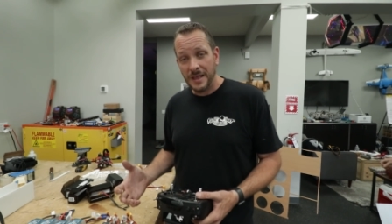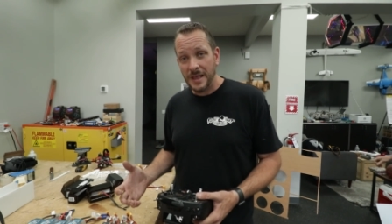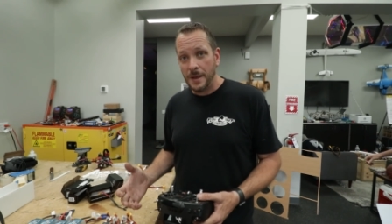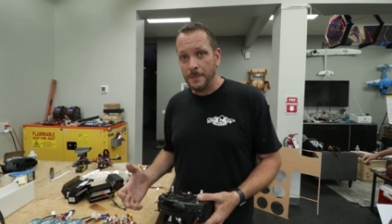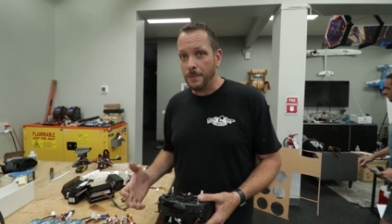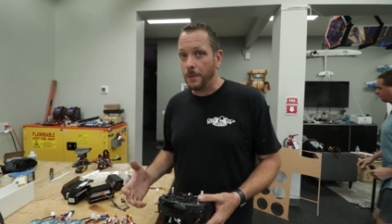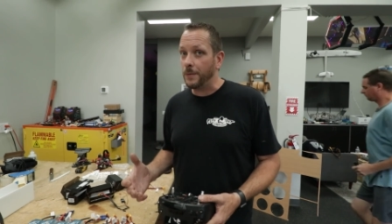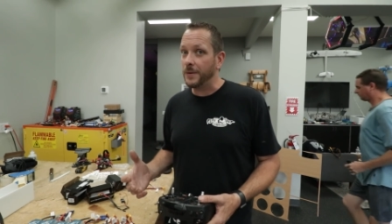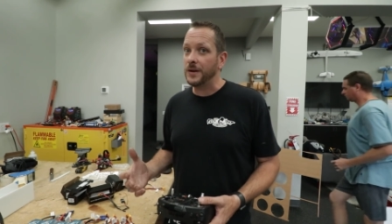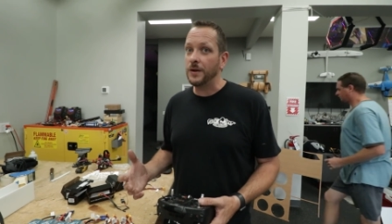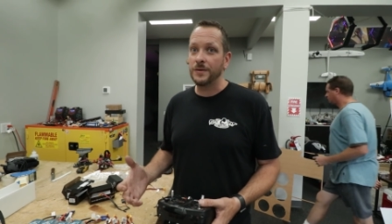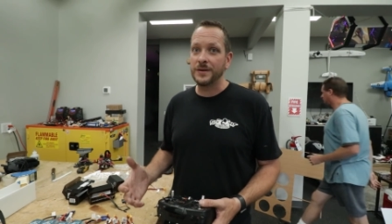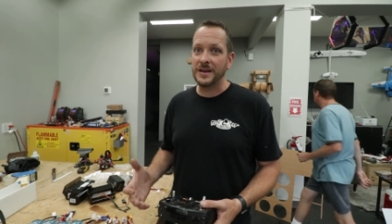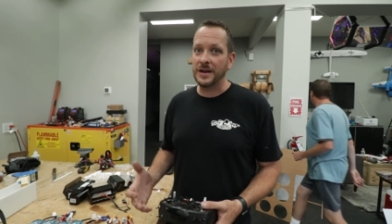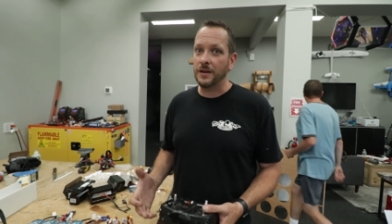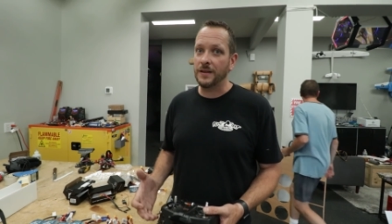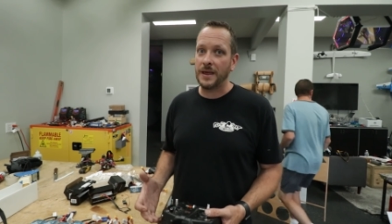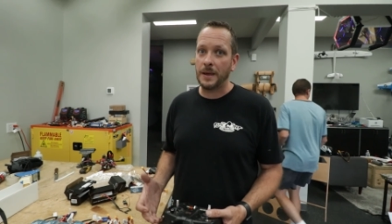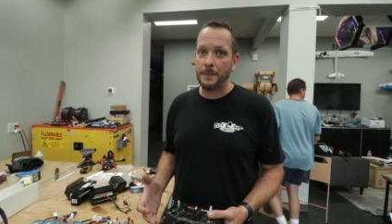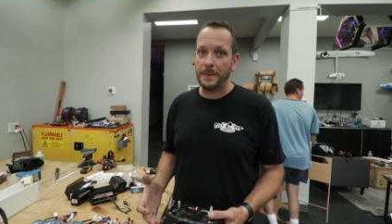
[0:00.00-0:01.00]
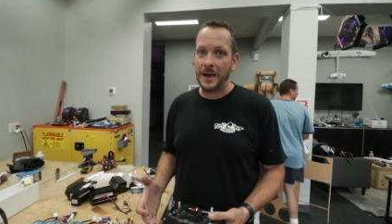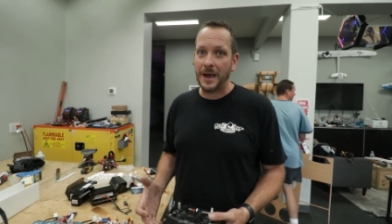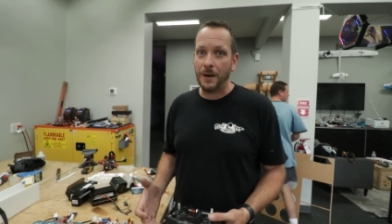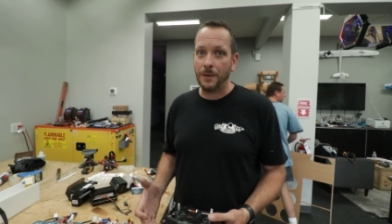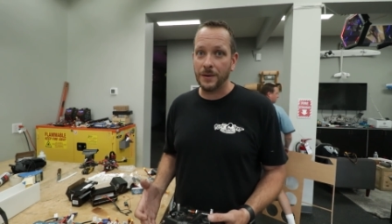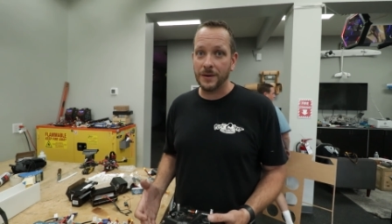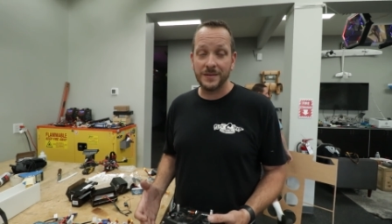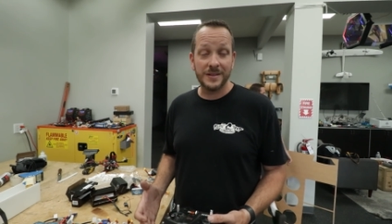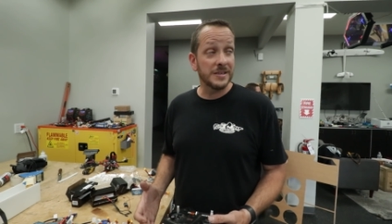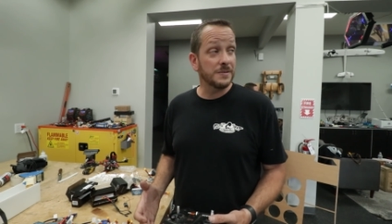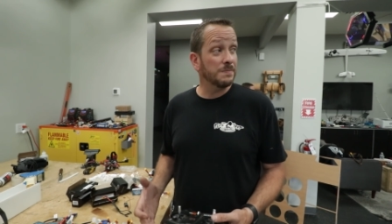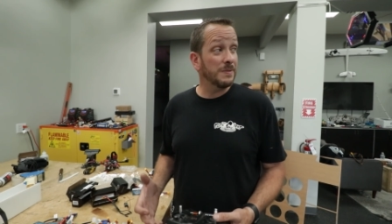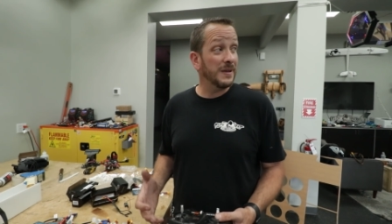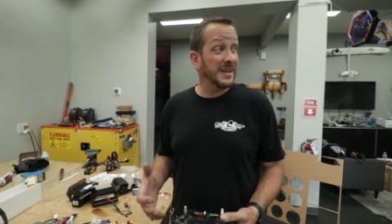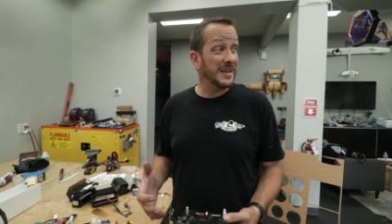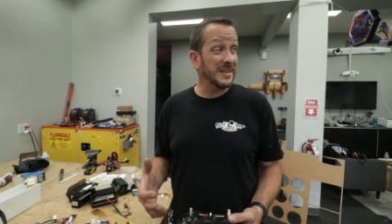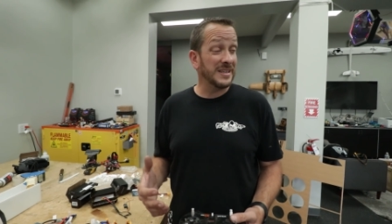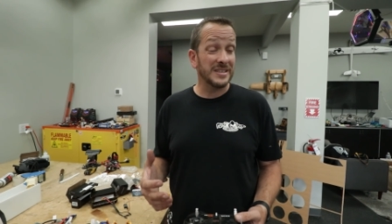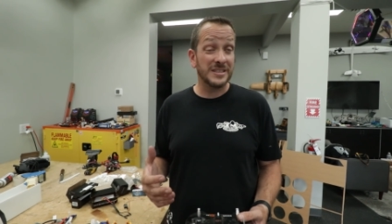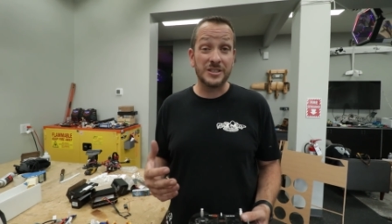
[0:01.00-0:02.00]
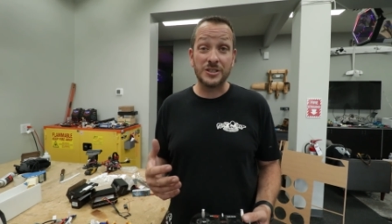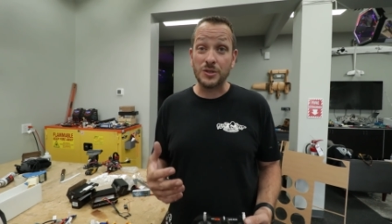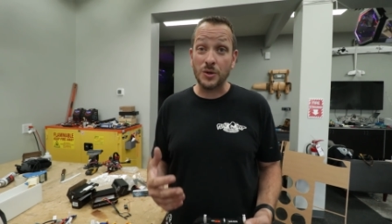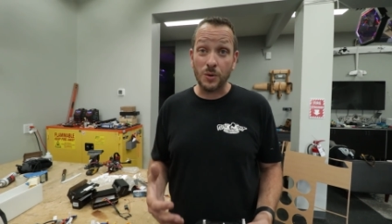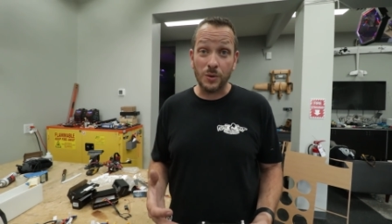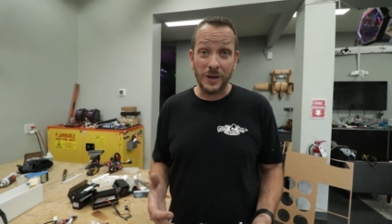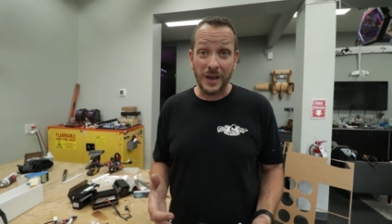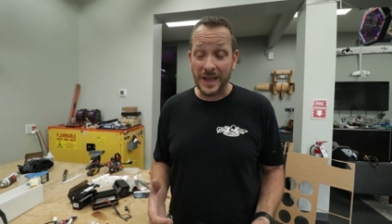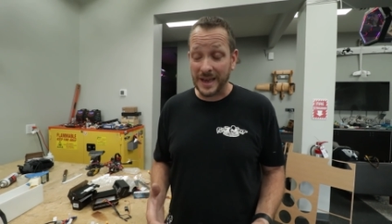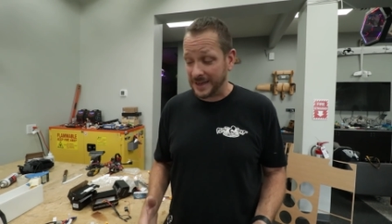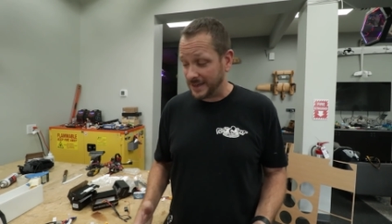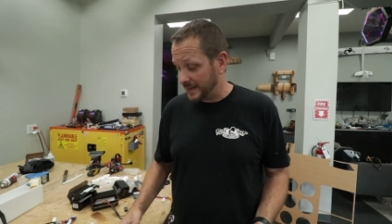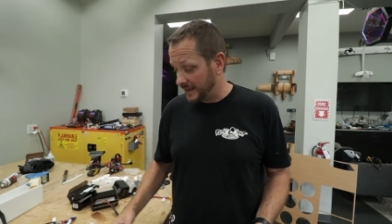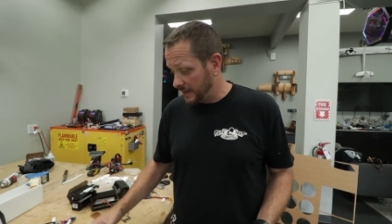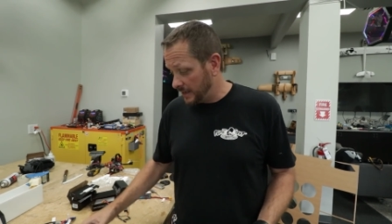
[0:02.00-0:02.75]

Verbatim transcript: but we don't need all that power. This plane is so light.